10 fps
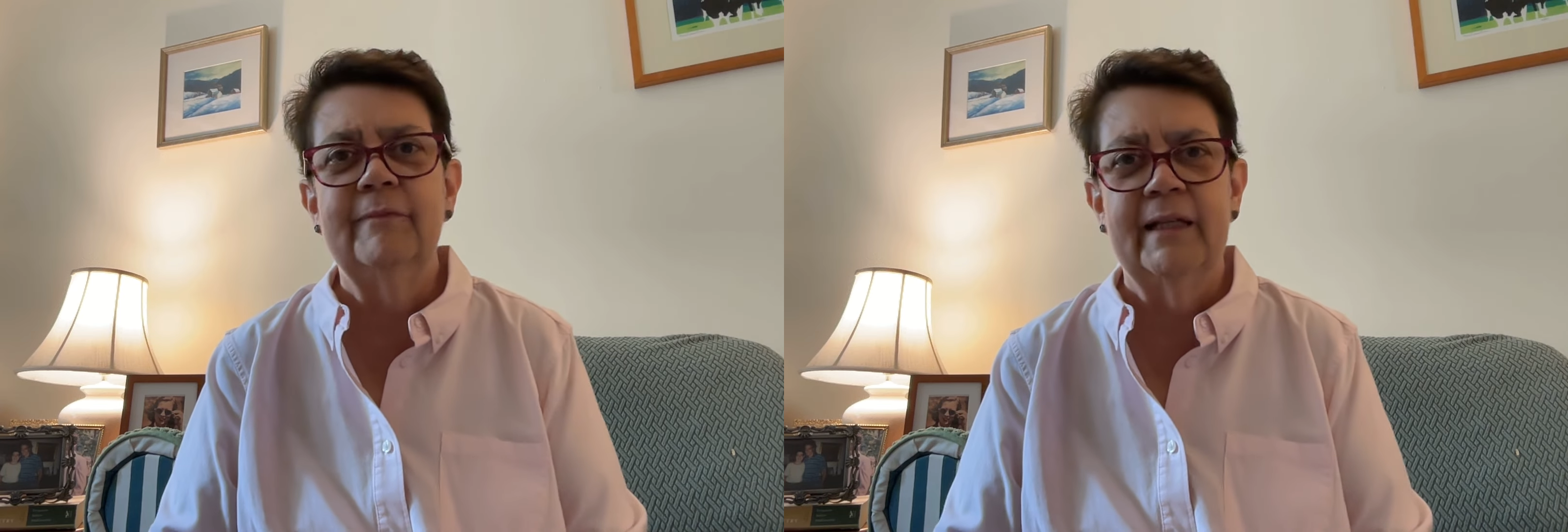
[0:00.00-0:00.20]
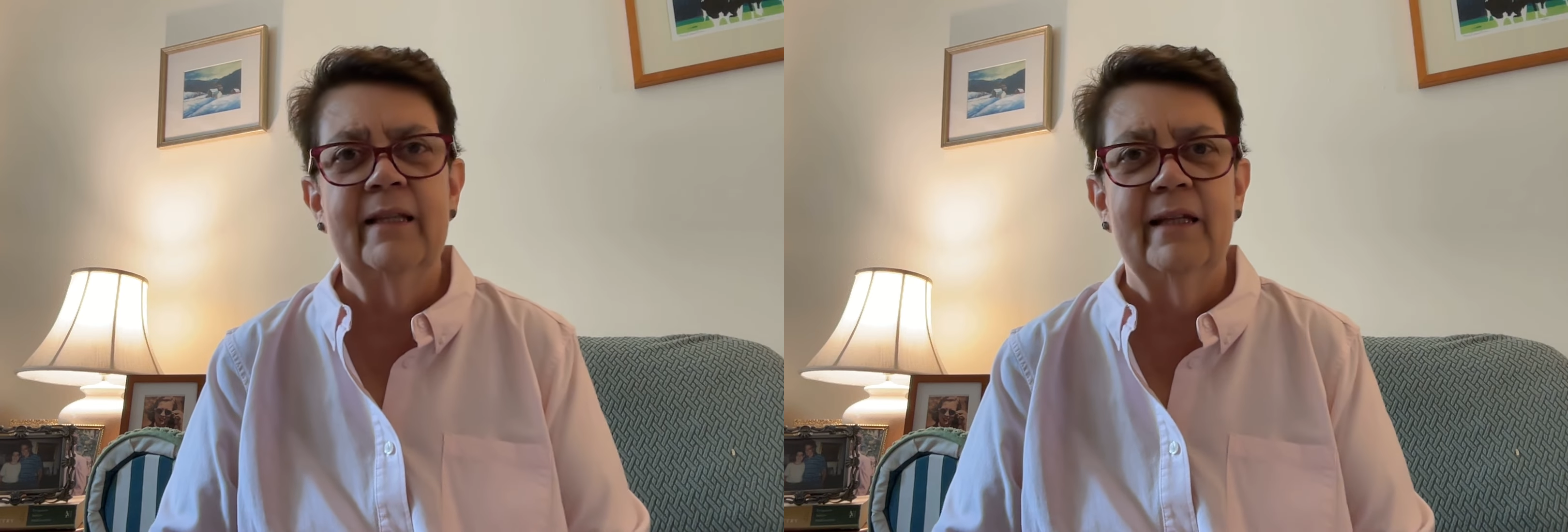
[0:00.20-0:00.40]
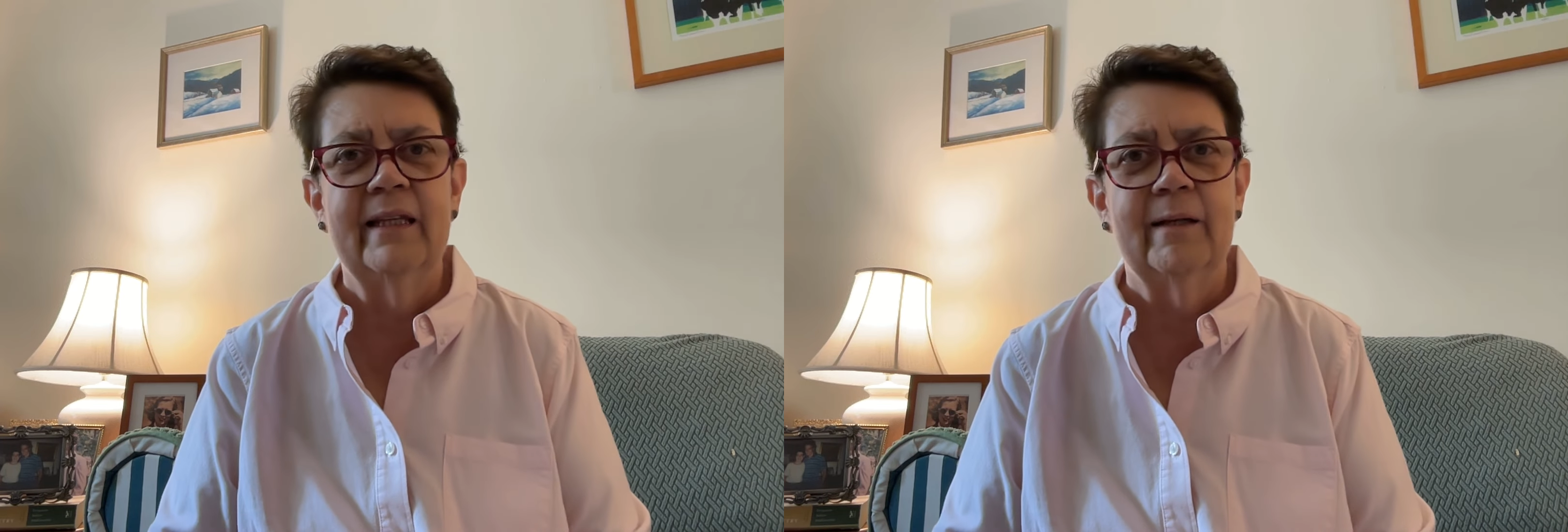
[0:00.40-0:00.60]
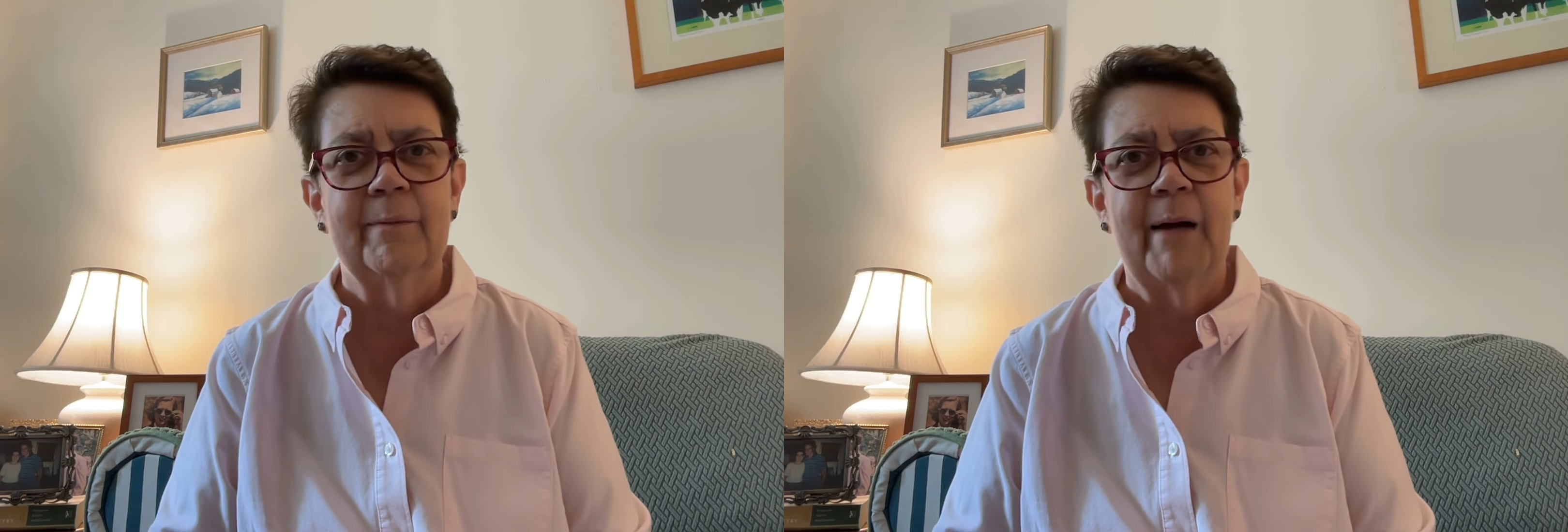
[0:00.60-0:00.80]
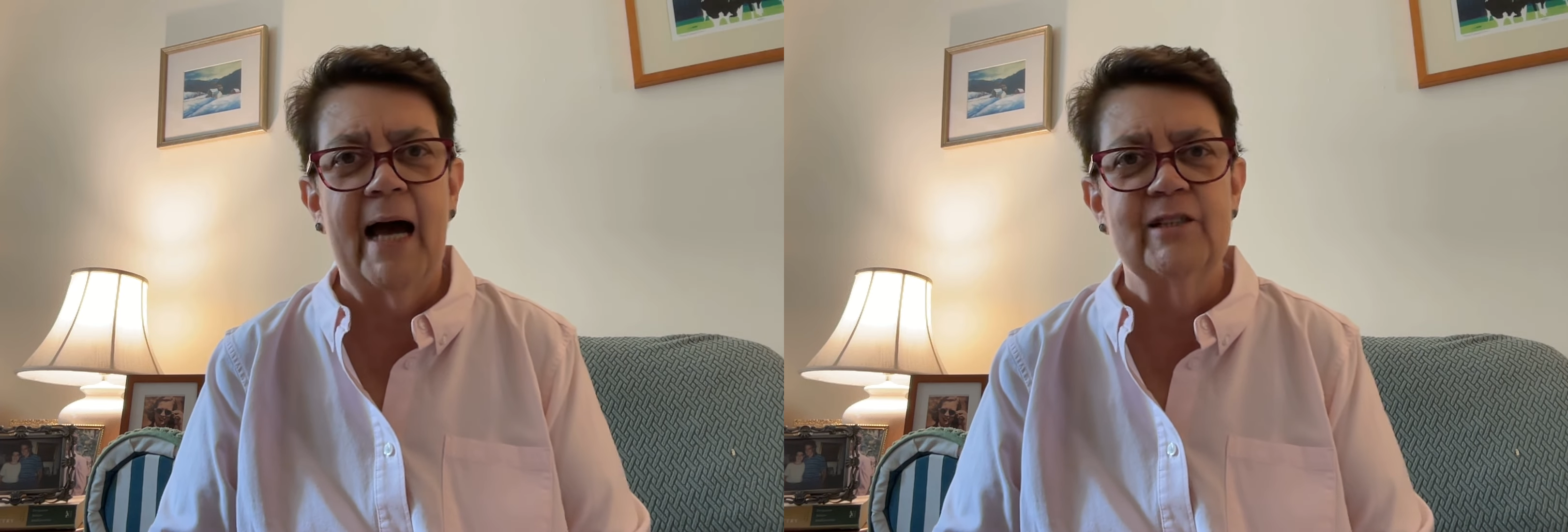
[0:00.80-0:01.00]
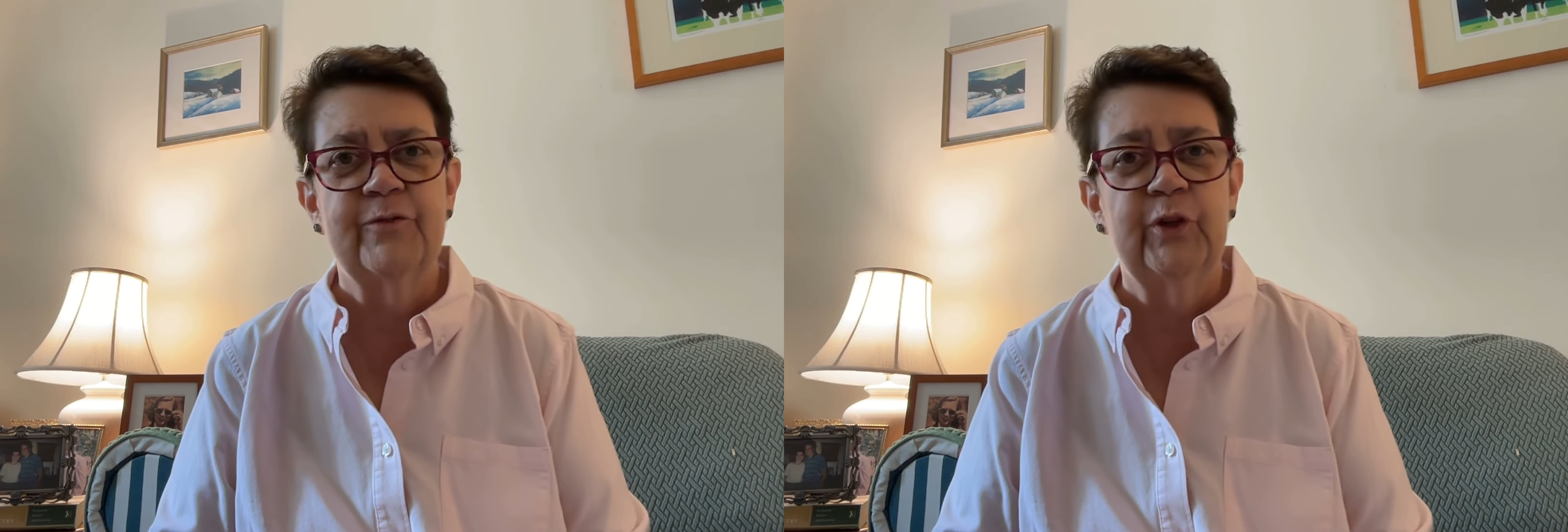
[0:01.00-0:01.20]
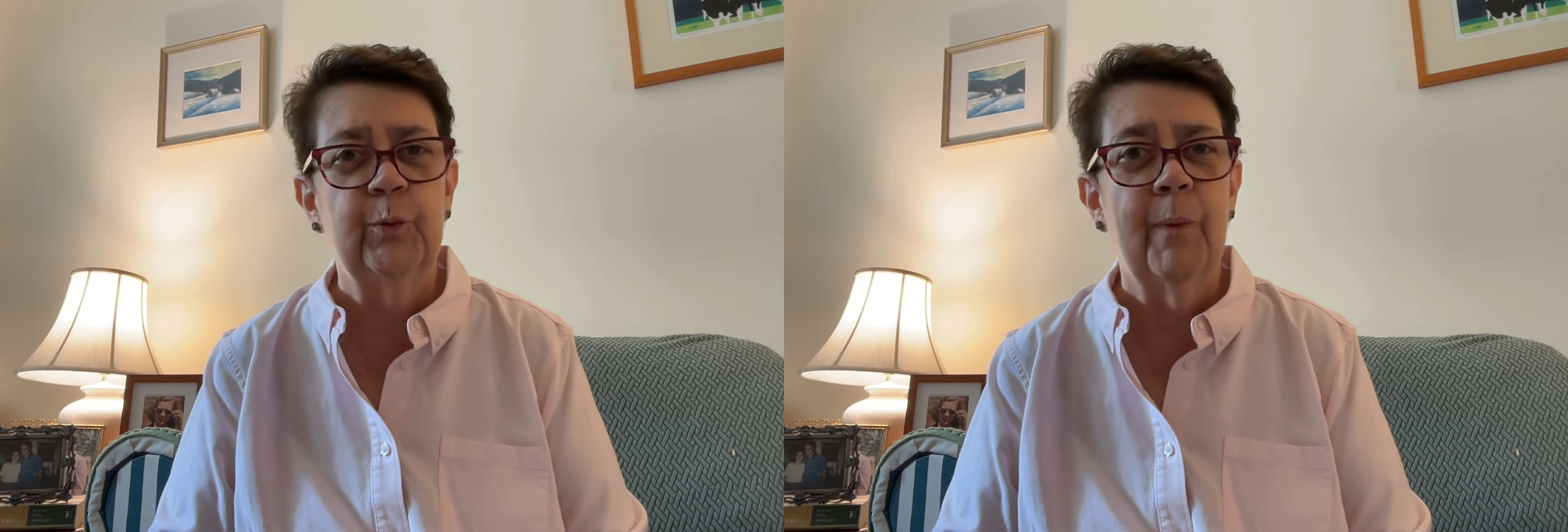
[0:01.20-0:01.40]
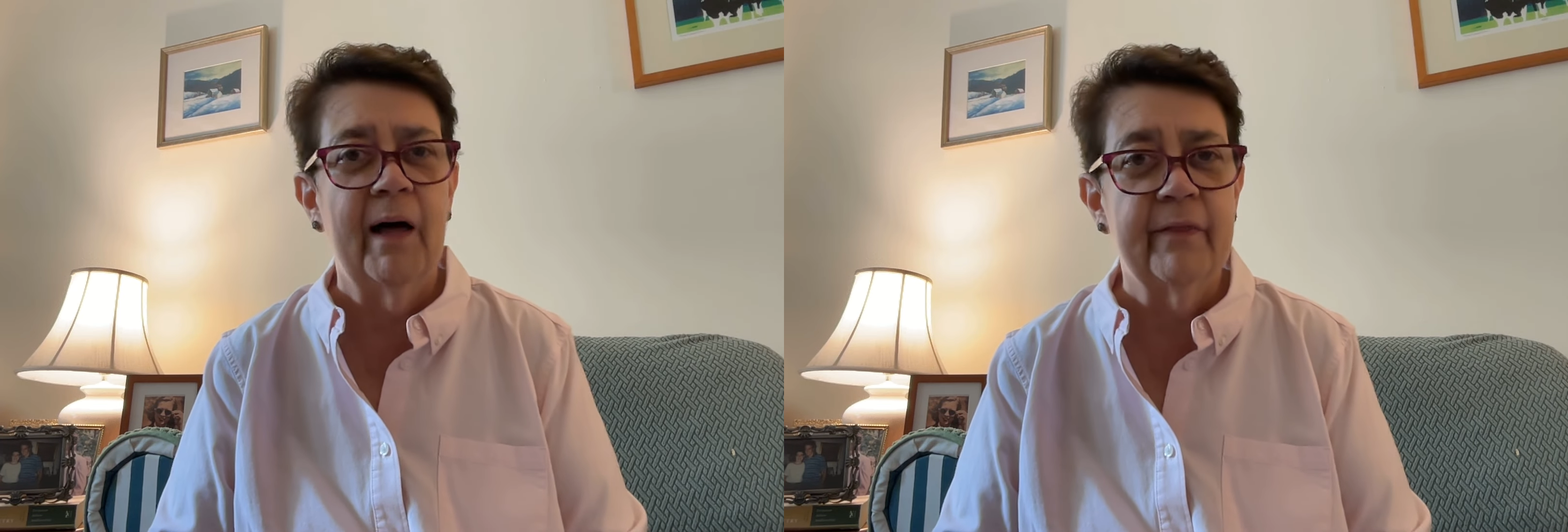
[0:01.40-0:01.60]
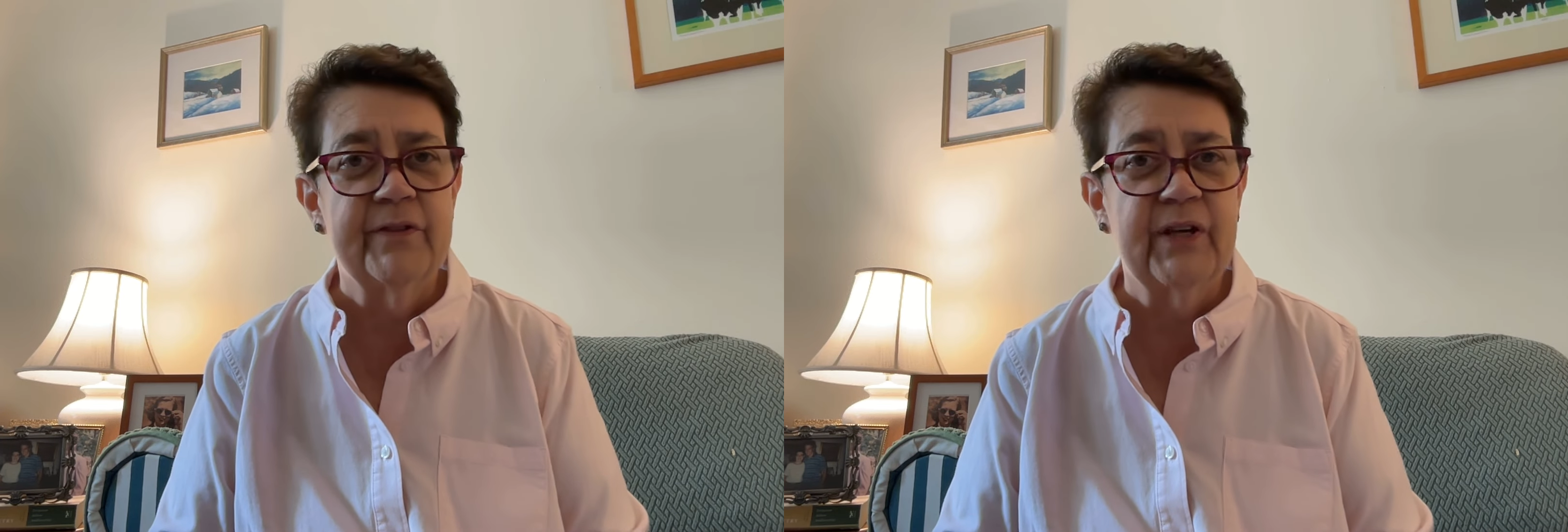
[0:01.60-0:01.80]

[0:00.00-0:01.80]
in, in, the past few months,